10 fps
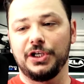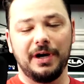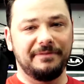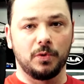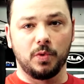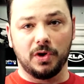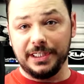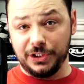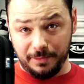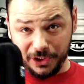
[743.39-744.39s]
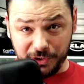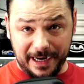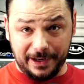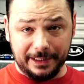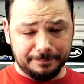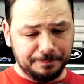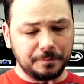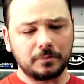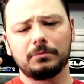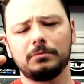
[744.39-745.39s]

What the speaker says: You don't have to worry so much about it,